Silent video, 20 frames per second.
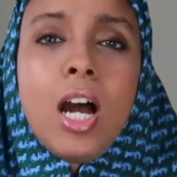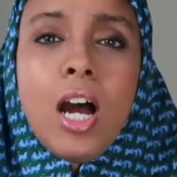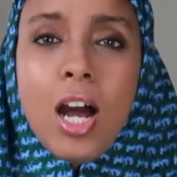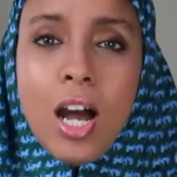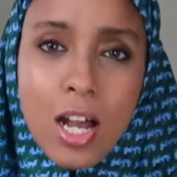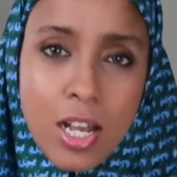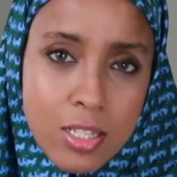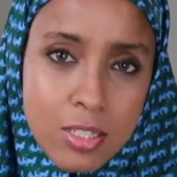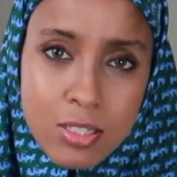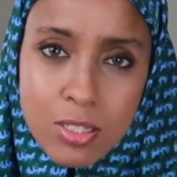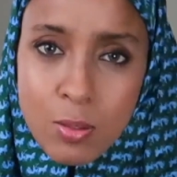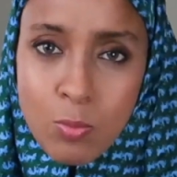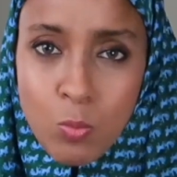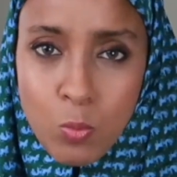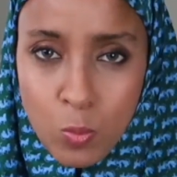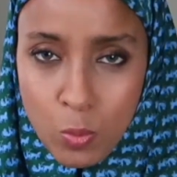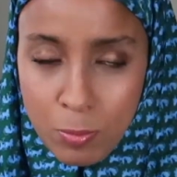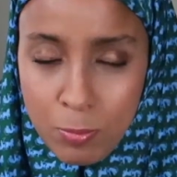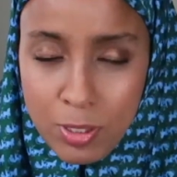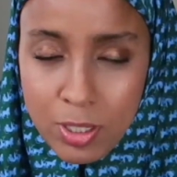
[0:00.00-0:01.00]

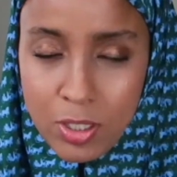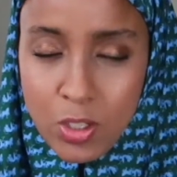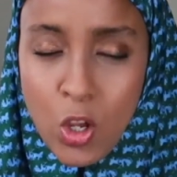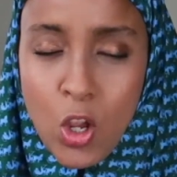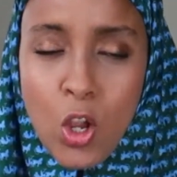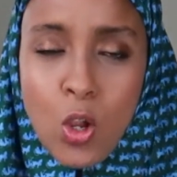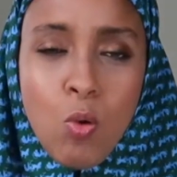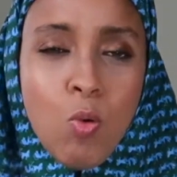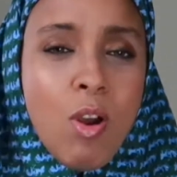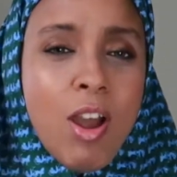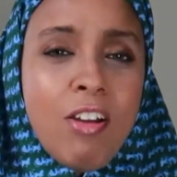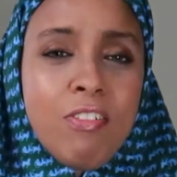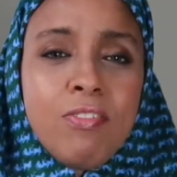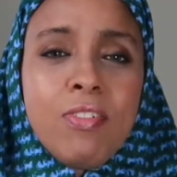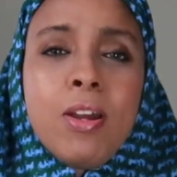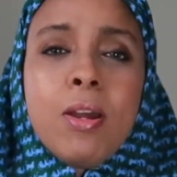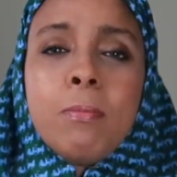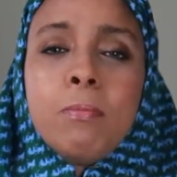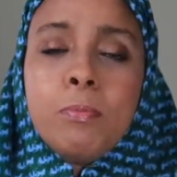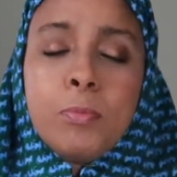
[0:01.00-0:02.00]
awesome women who have
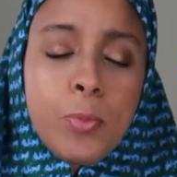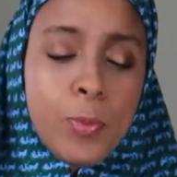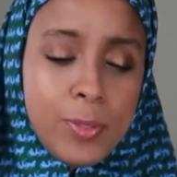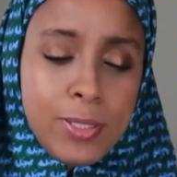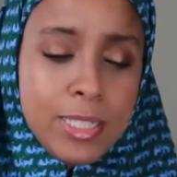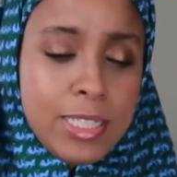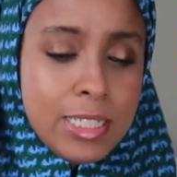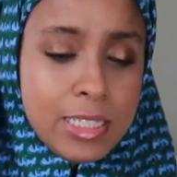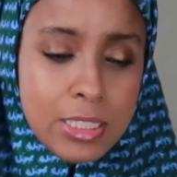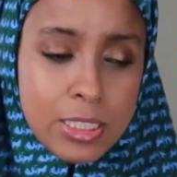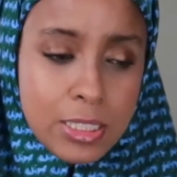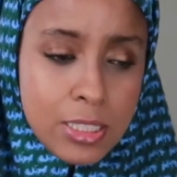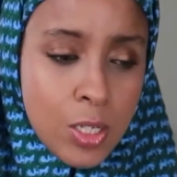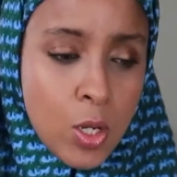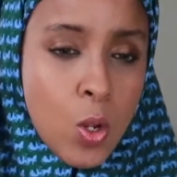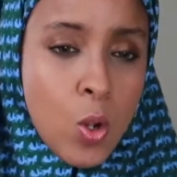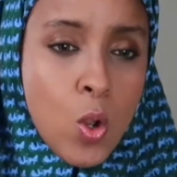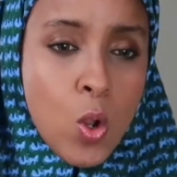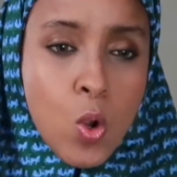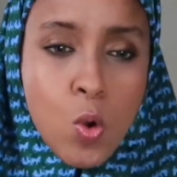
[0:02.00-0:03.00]
brilliant
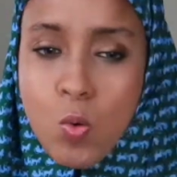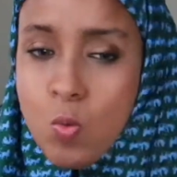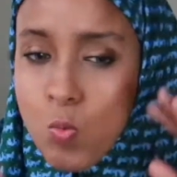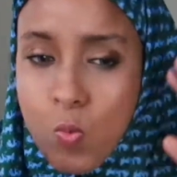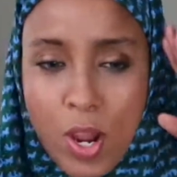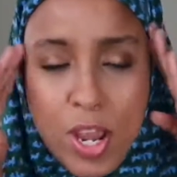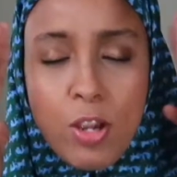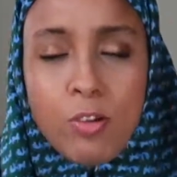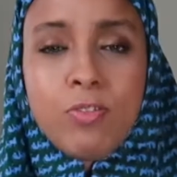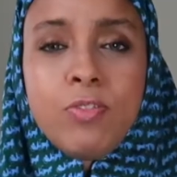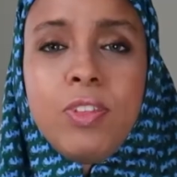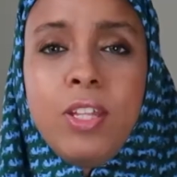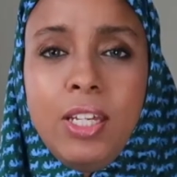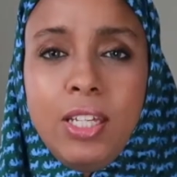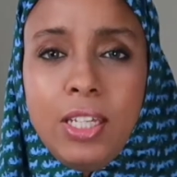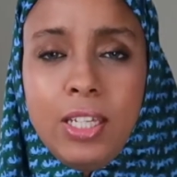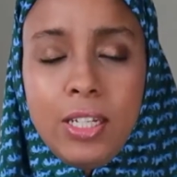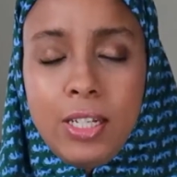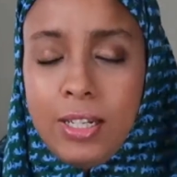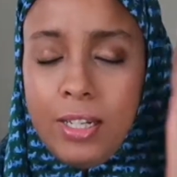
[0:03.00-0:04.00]
way of
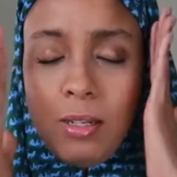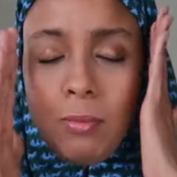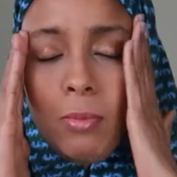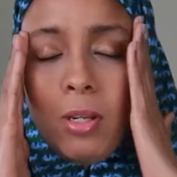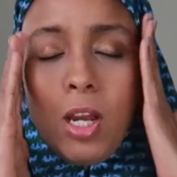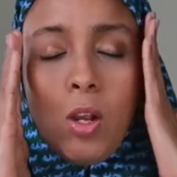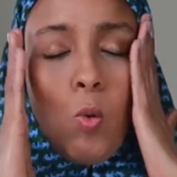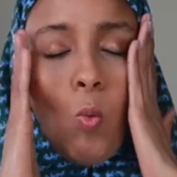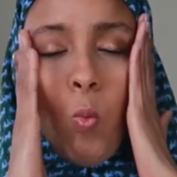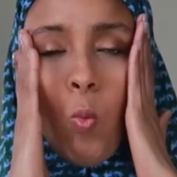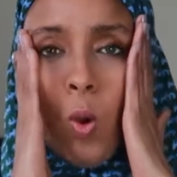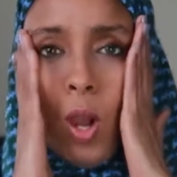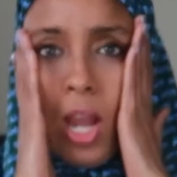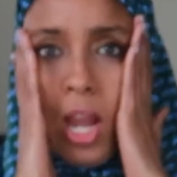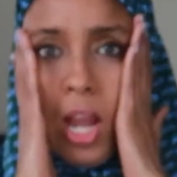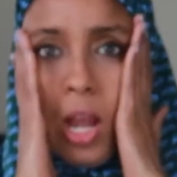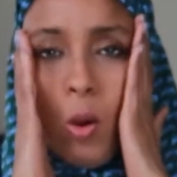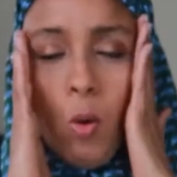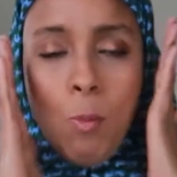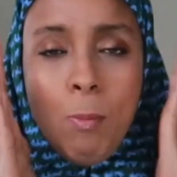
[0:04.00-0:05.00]
thinking, and I'm like,
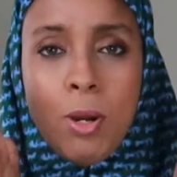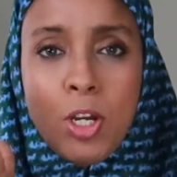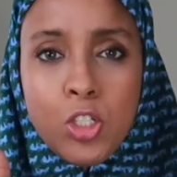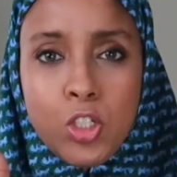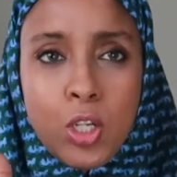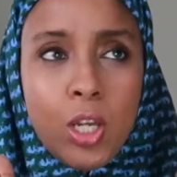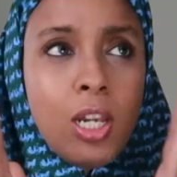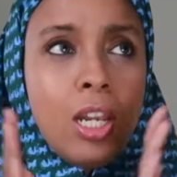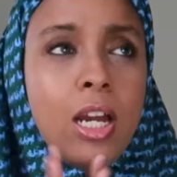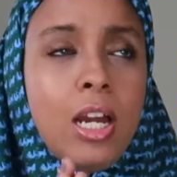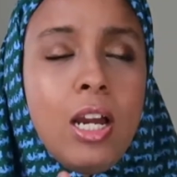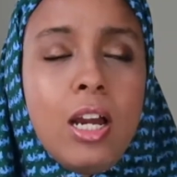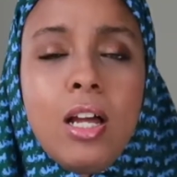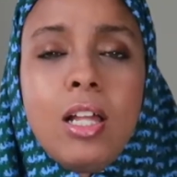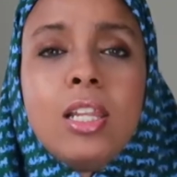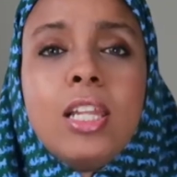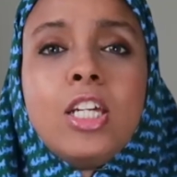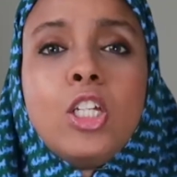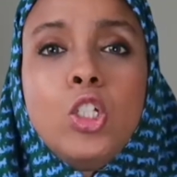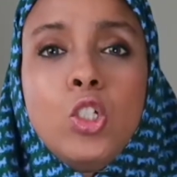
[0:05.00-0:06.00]
wow, mashallah,
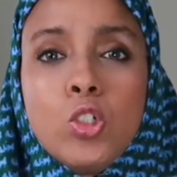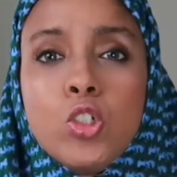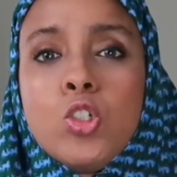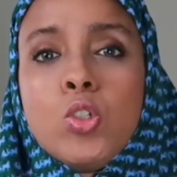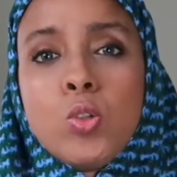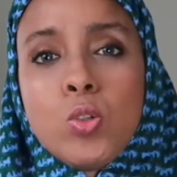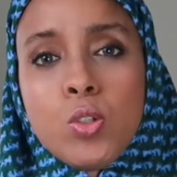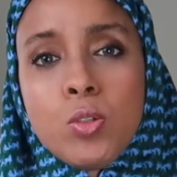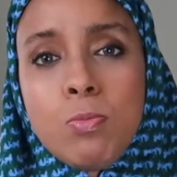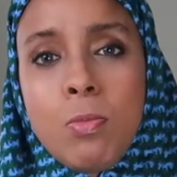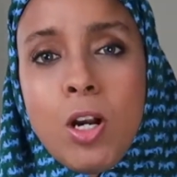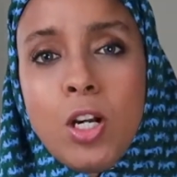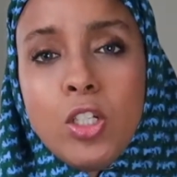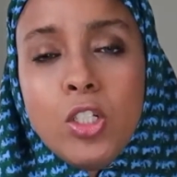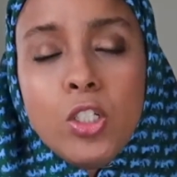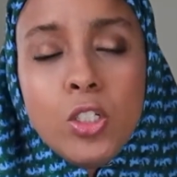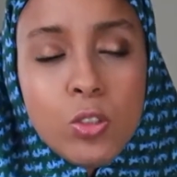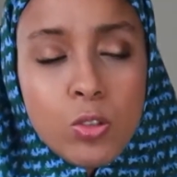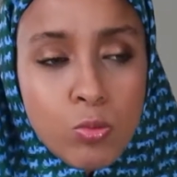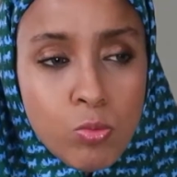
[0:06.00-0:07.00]
like, you're so smart,
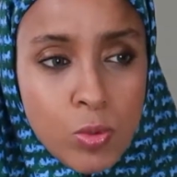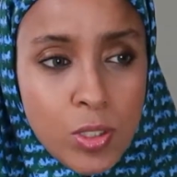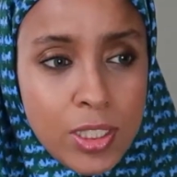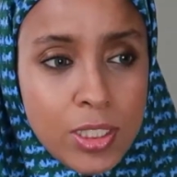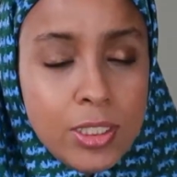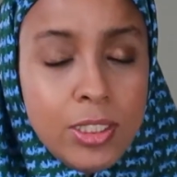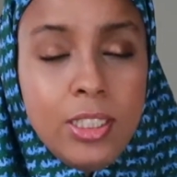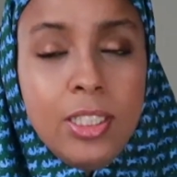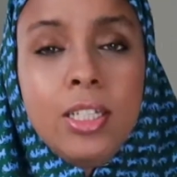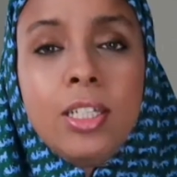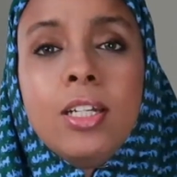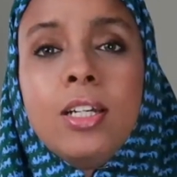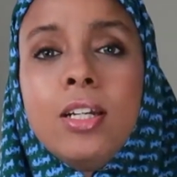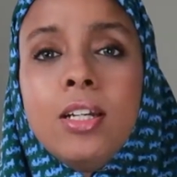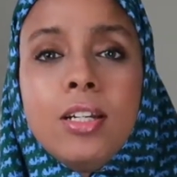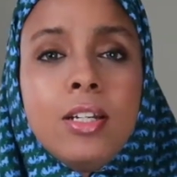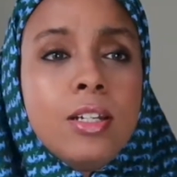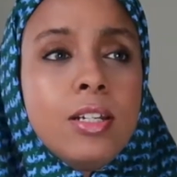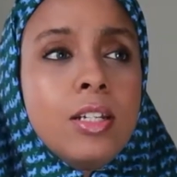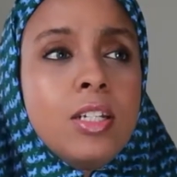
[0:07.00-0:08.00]

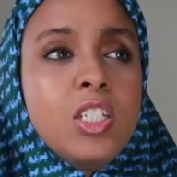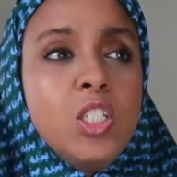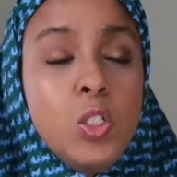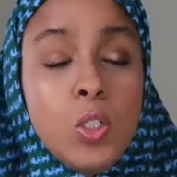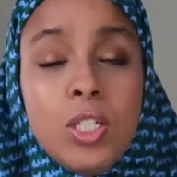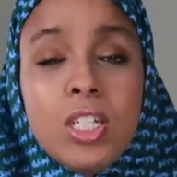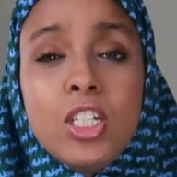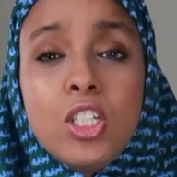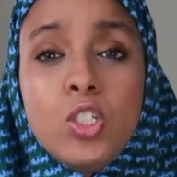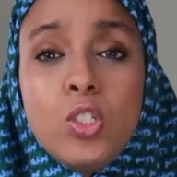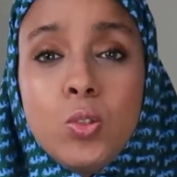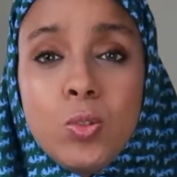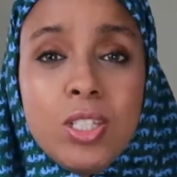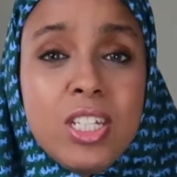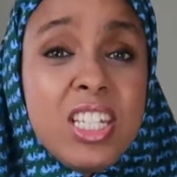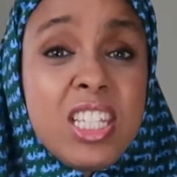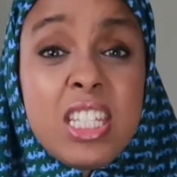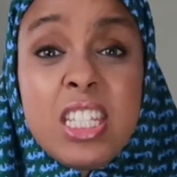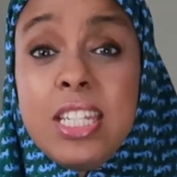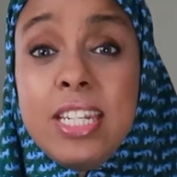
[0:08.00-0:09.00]
you can do
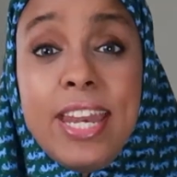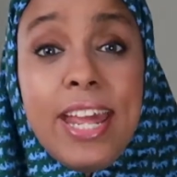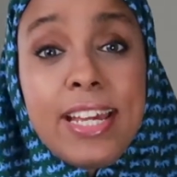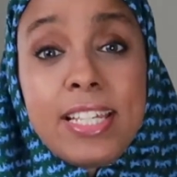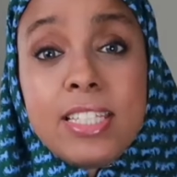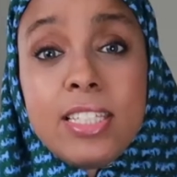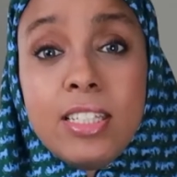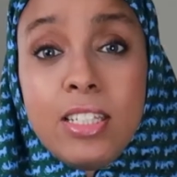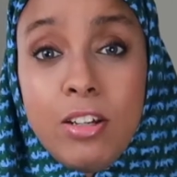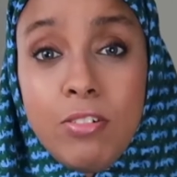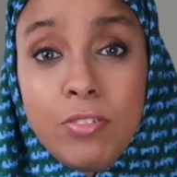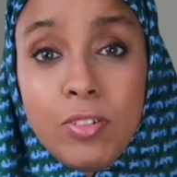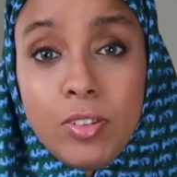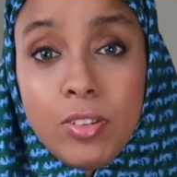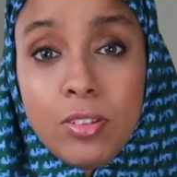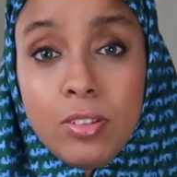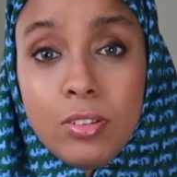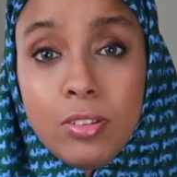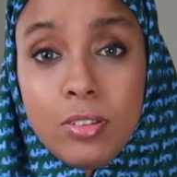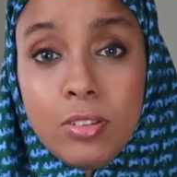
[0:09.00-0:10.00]
this next level.